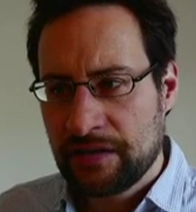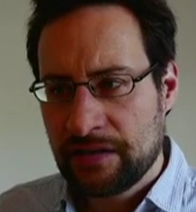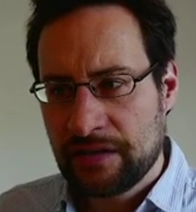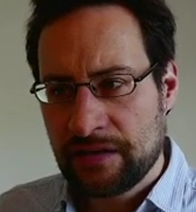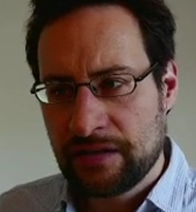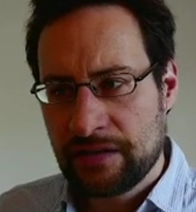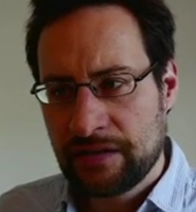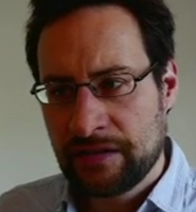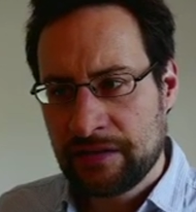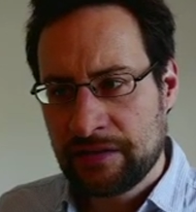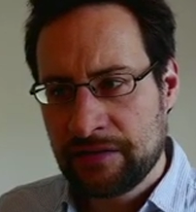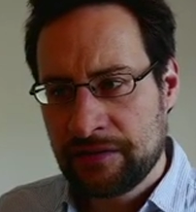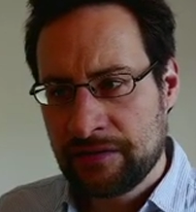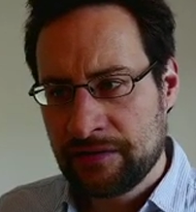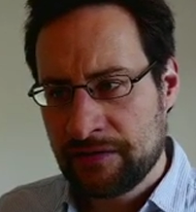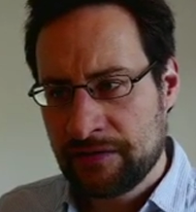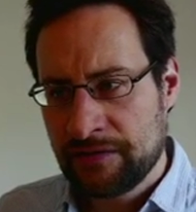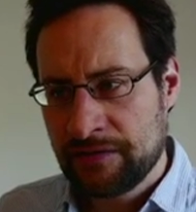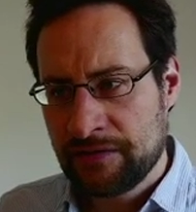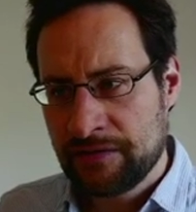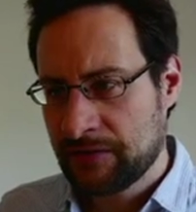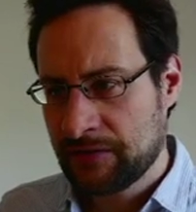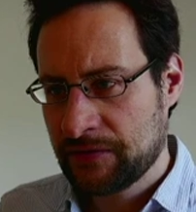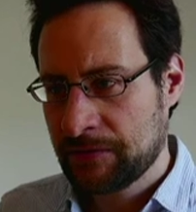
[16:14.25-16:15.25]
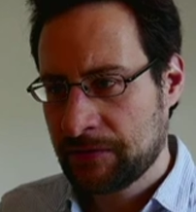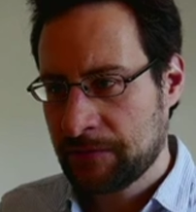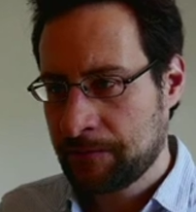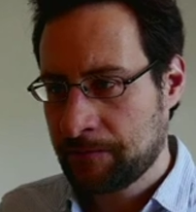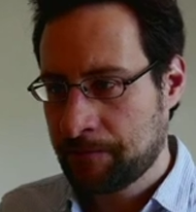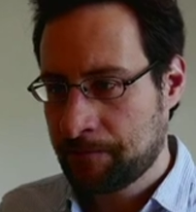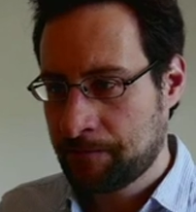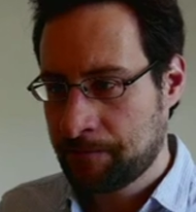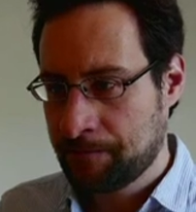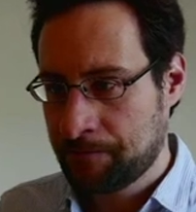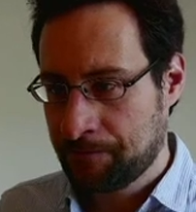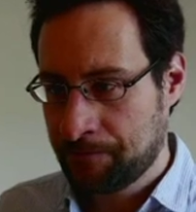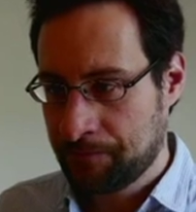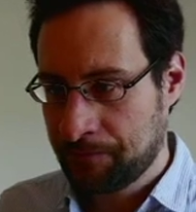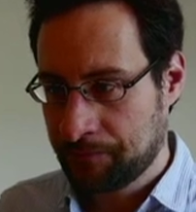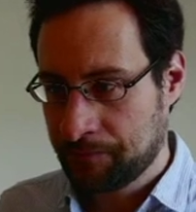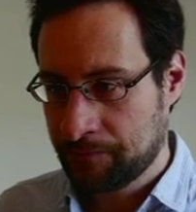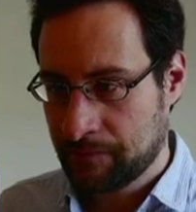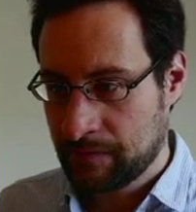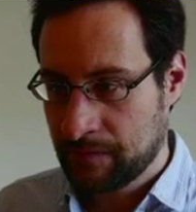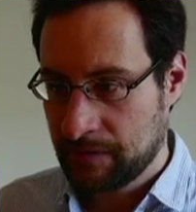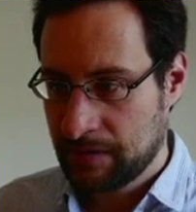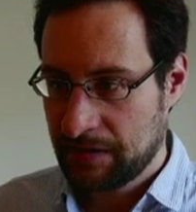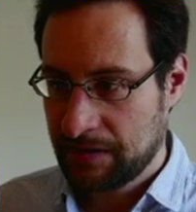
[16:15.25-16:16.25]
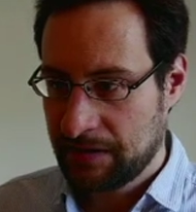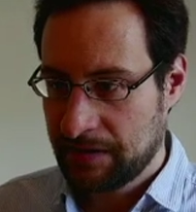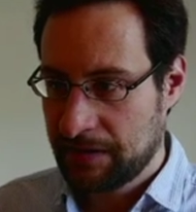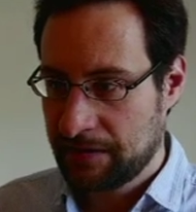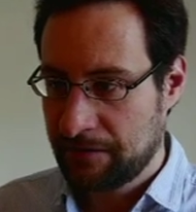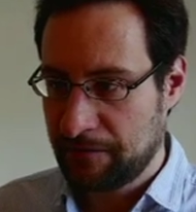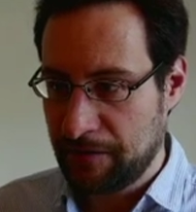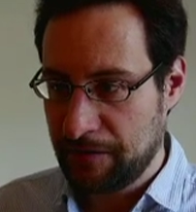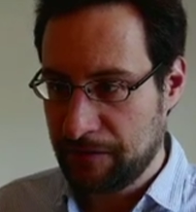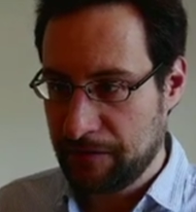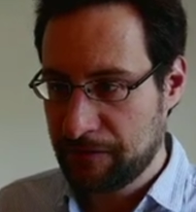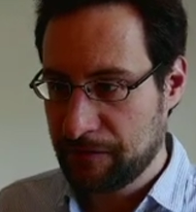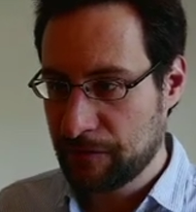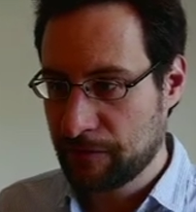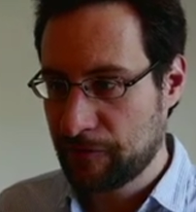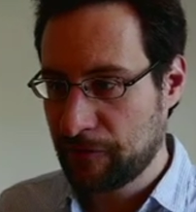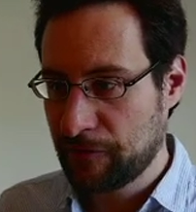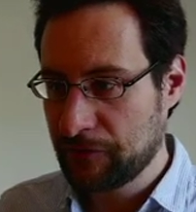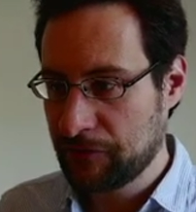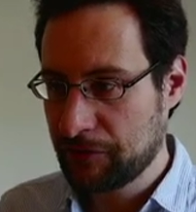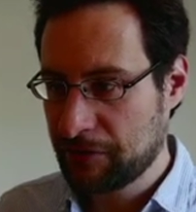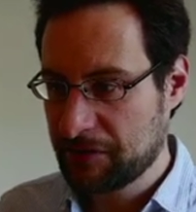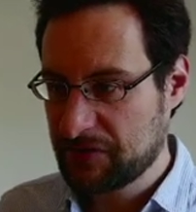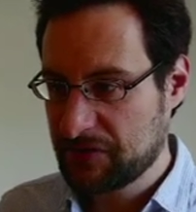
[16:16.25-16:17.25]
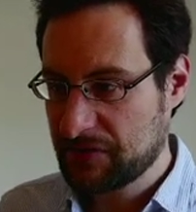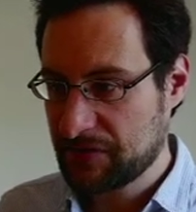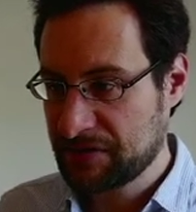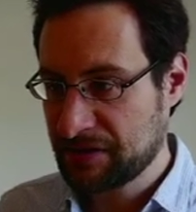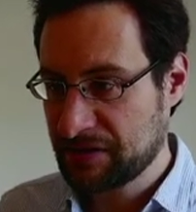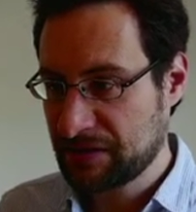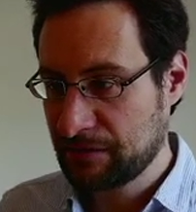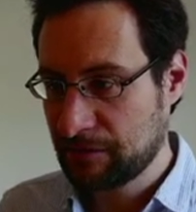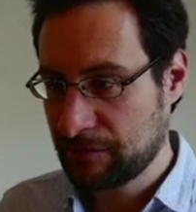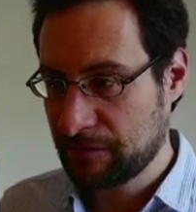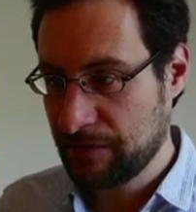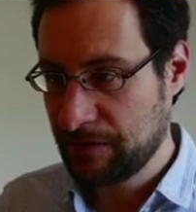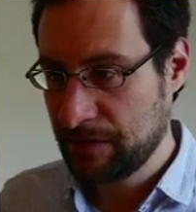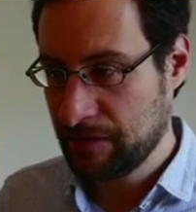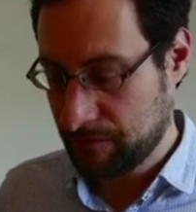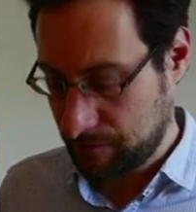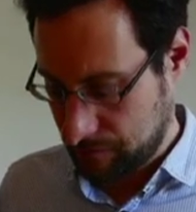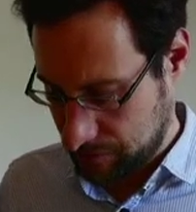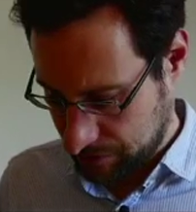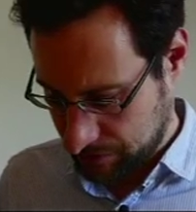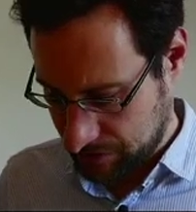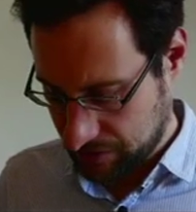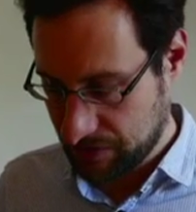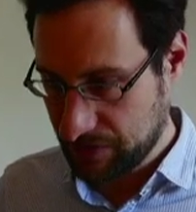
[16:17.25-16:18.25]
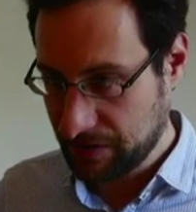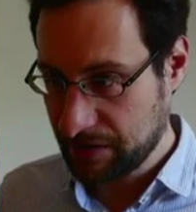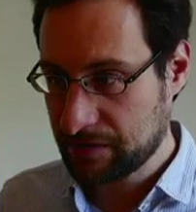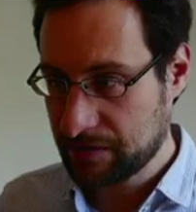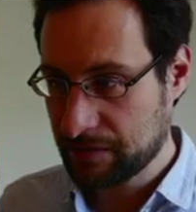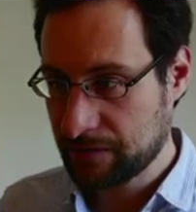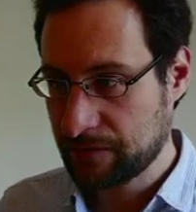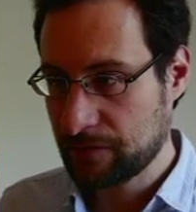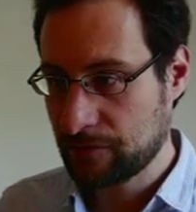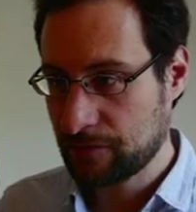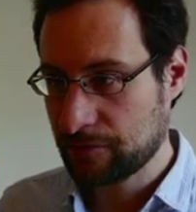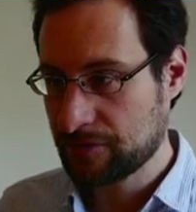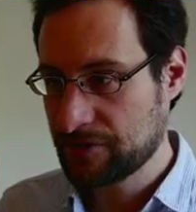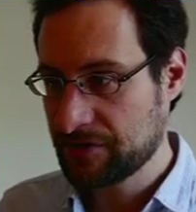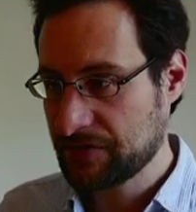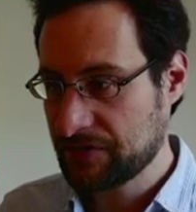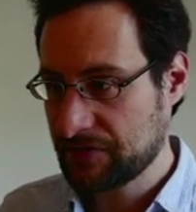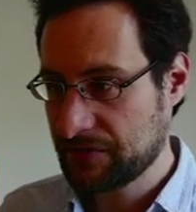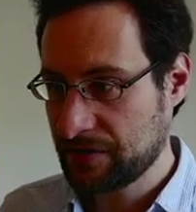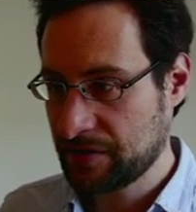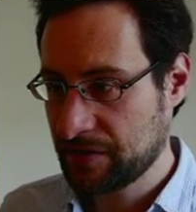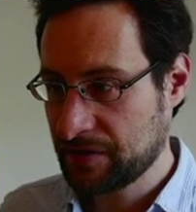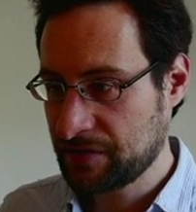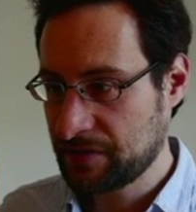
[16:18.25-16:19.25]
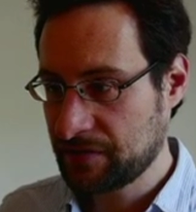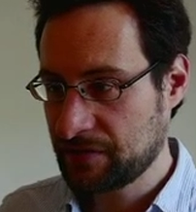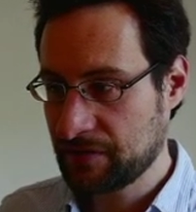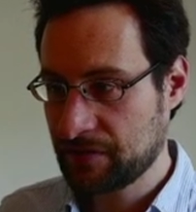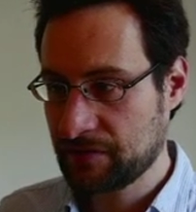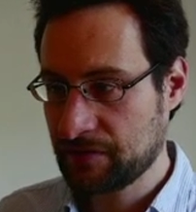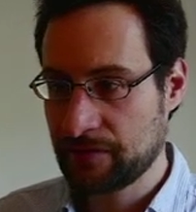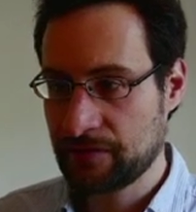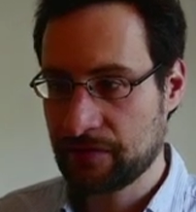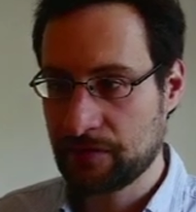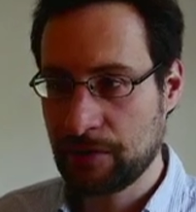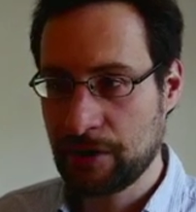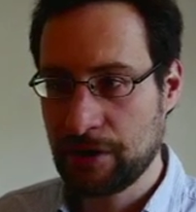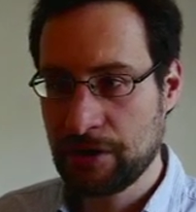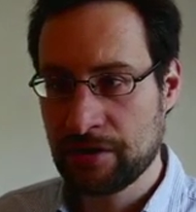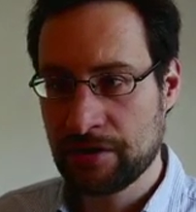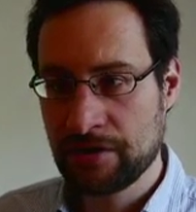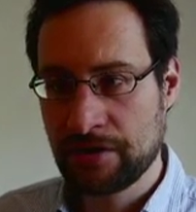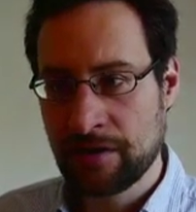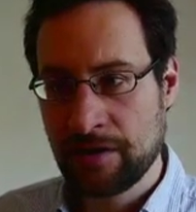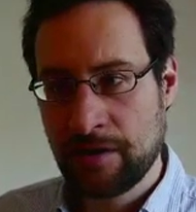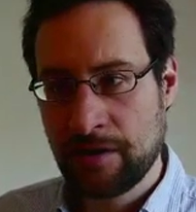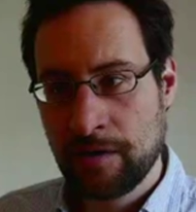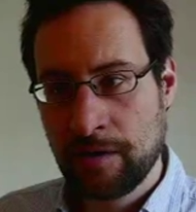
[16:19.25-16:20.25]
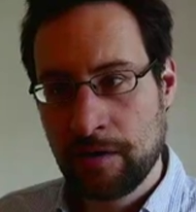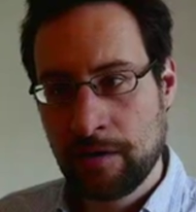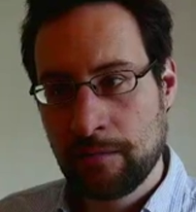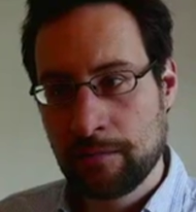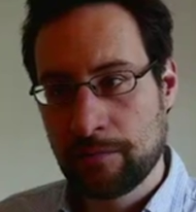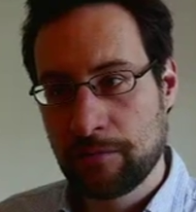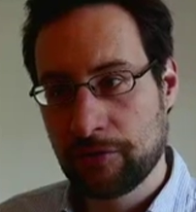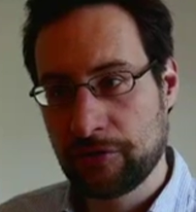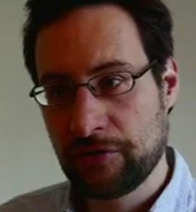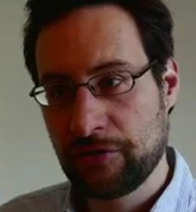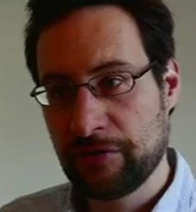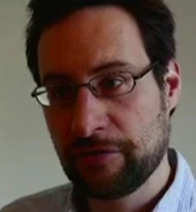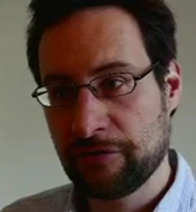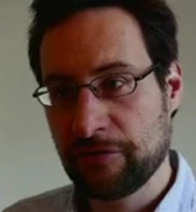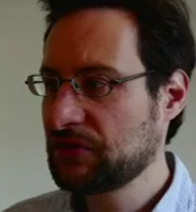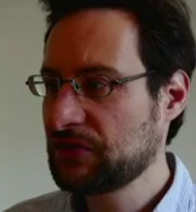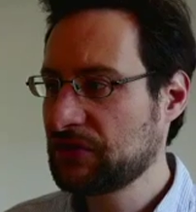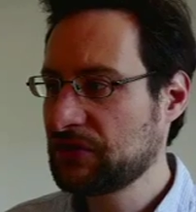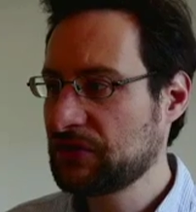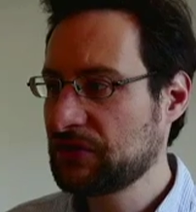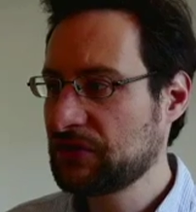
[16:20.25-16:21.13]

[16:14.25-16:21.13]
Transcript: And yeah, if you're wondering exactly what we want the data for, just that it didn't fully put it out to measure.